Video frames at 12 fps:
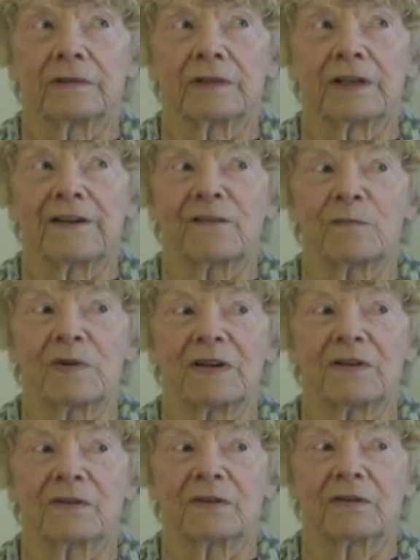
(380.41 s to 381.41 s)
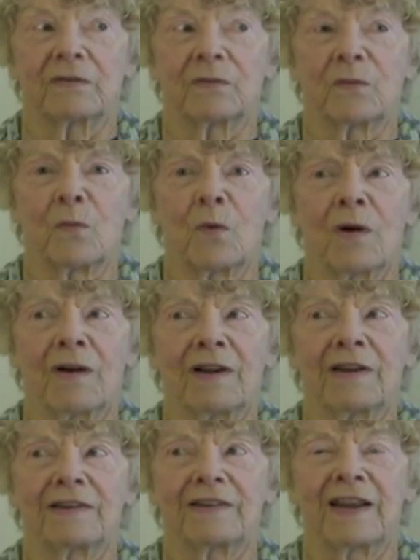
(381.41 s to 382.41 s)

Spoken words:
And everybody thought, what?